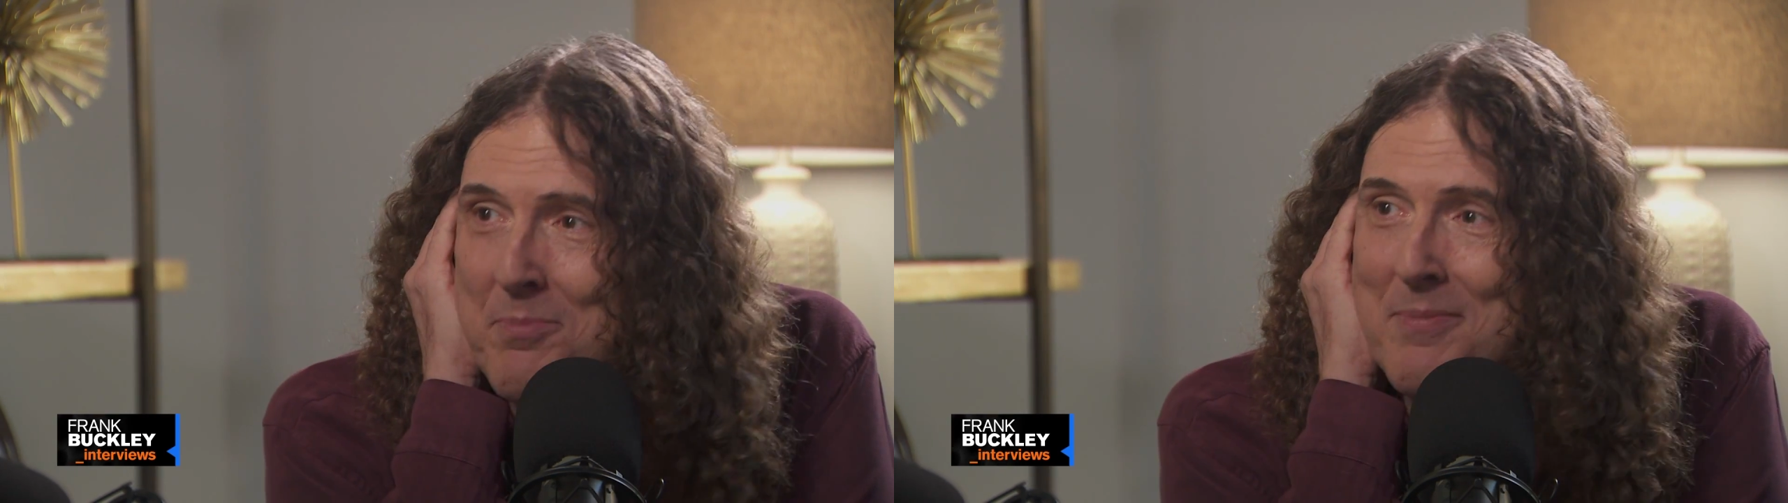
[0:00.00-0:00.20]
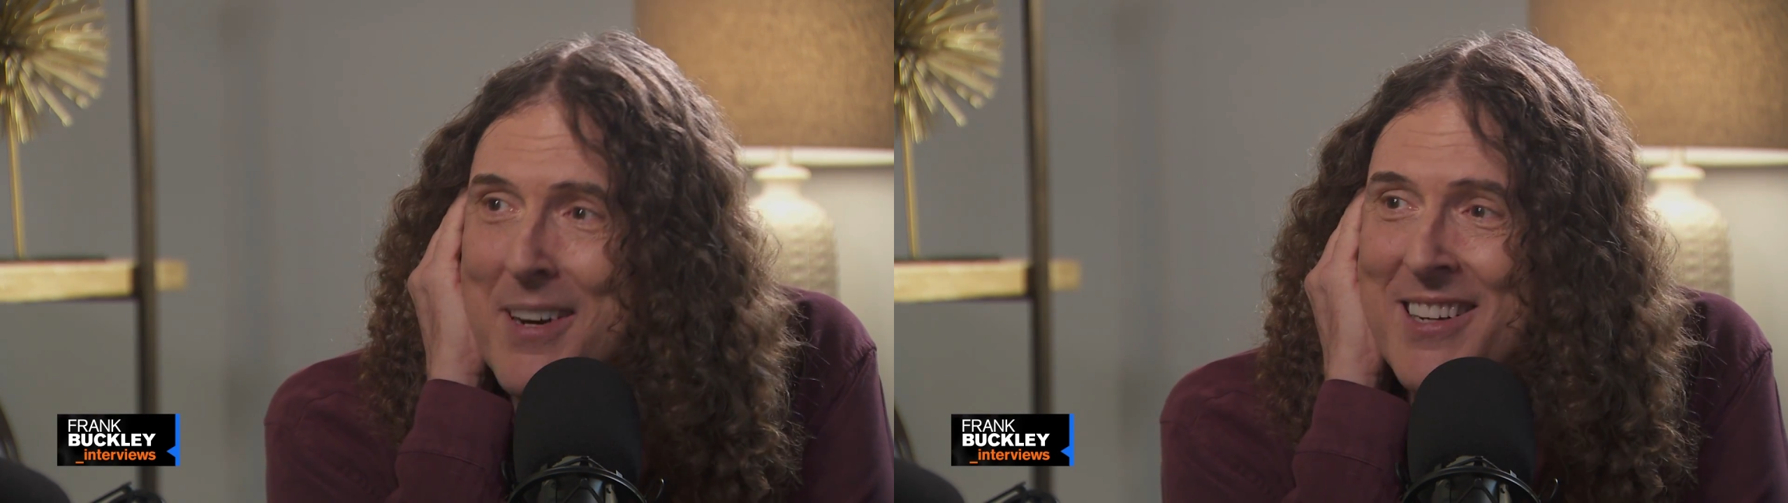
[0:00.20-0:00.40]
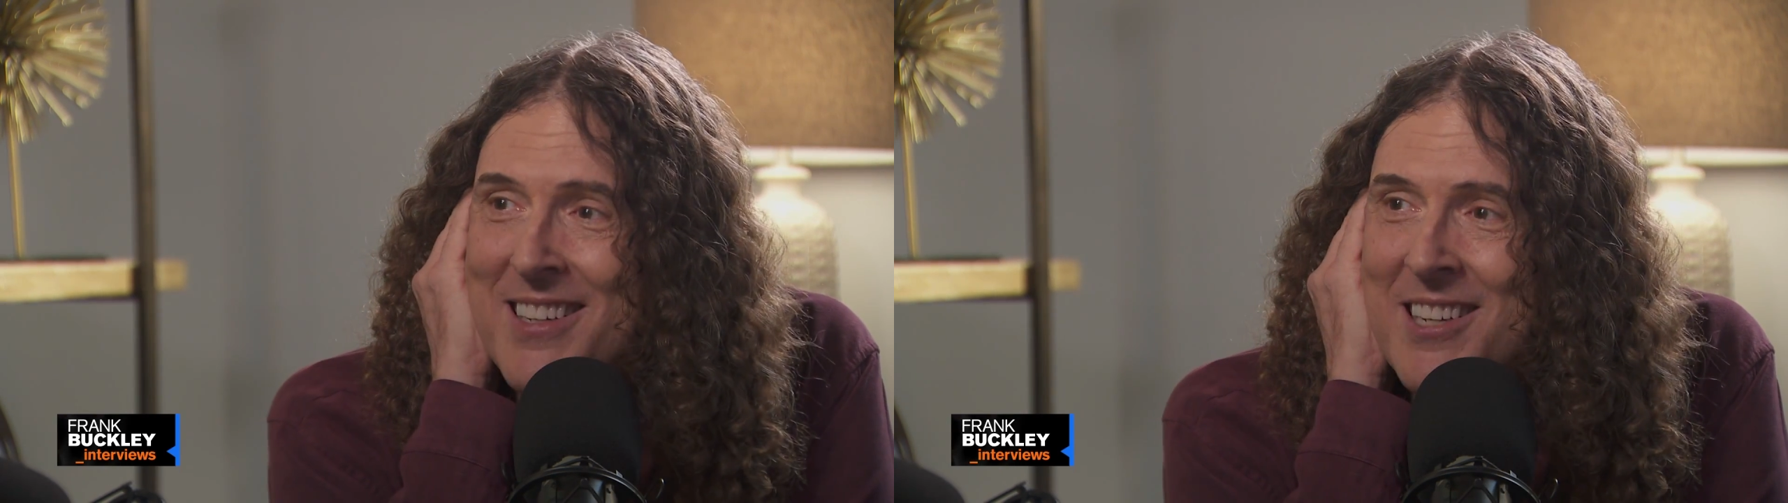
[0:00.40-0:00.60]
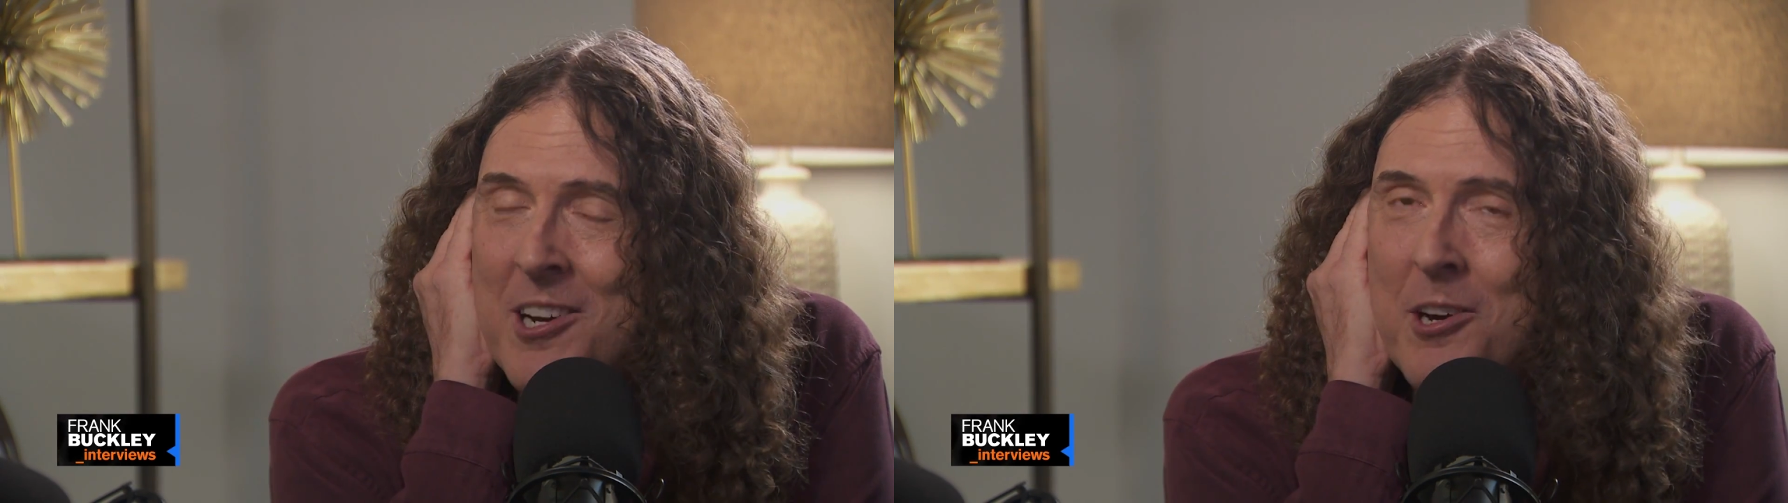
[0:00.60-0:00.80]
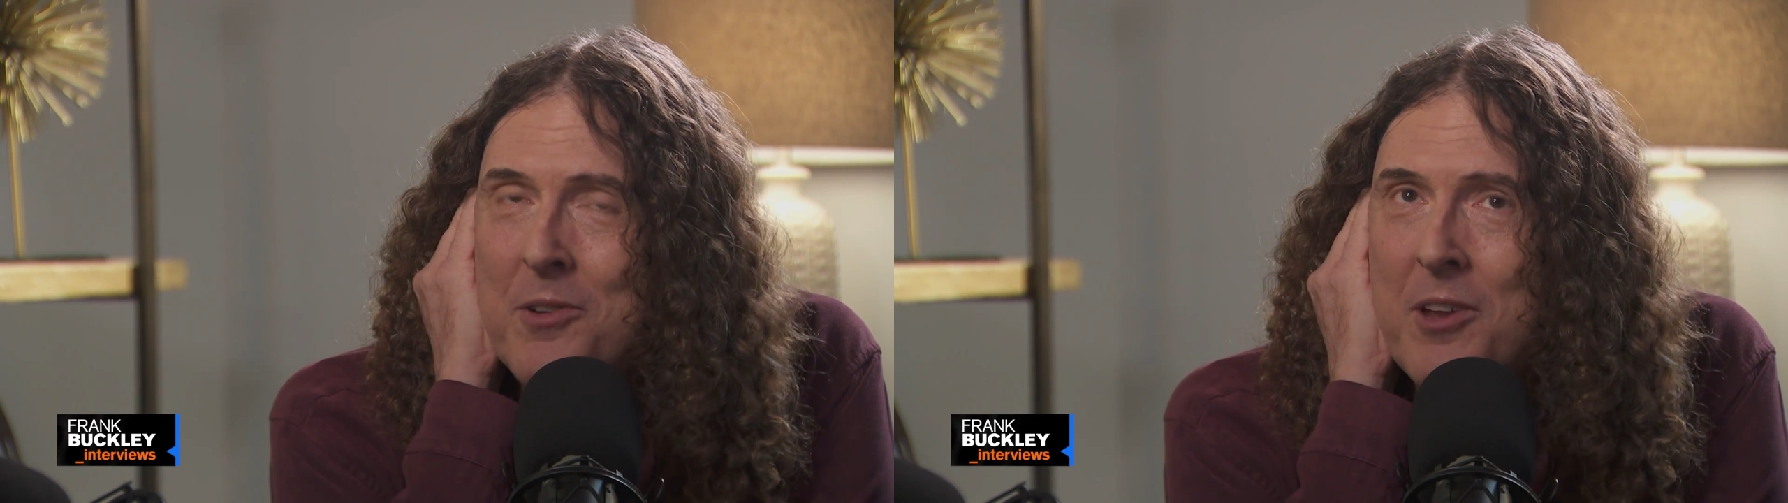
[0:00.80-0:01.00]
but
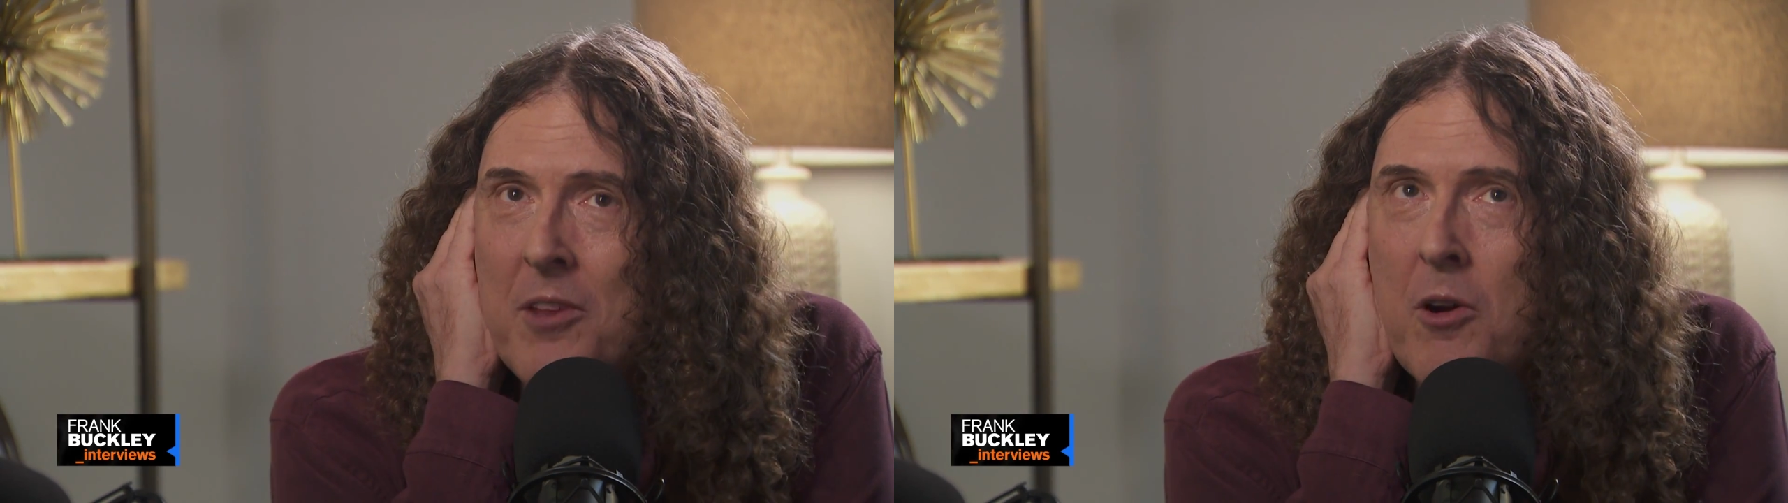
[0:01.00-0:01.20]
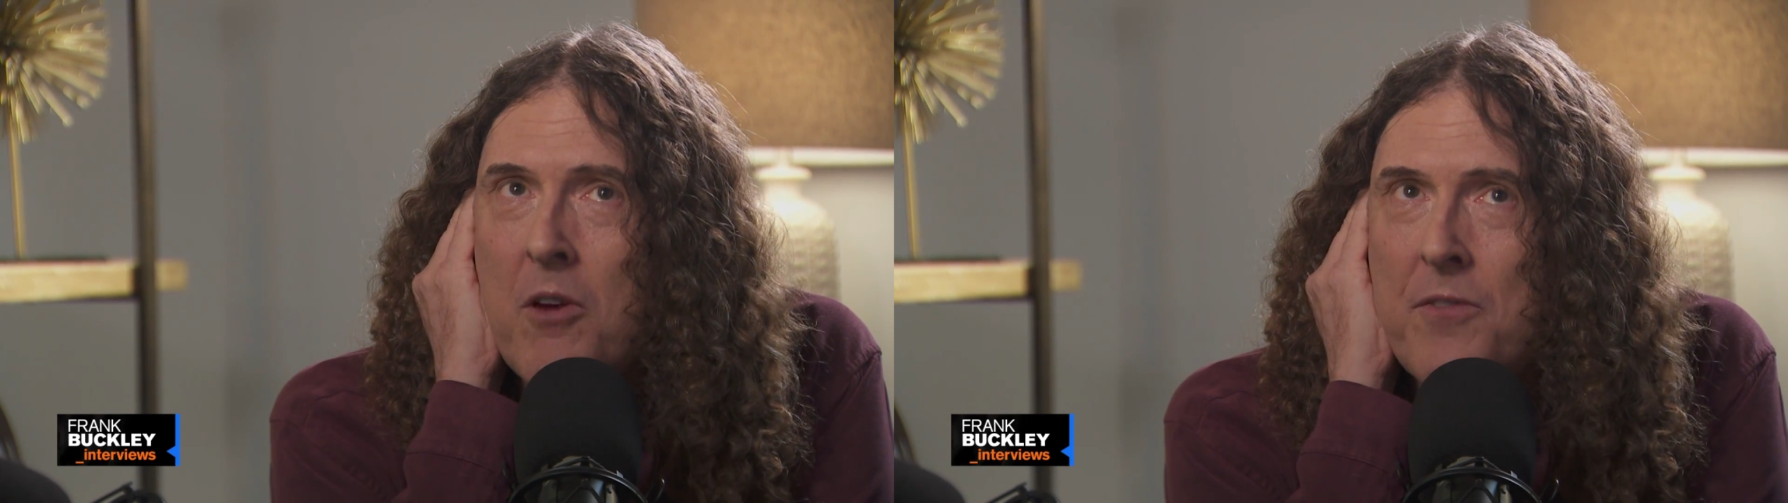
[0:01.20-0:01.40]
there are a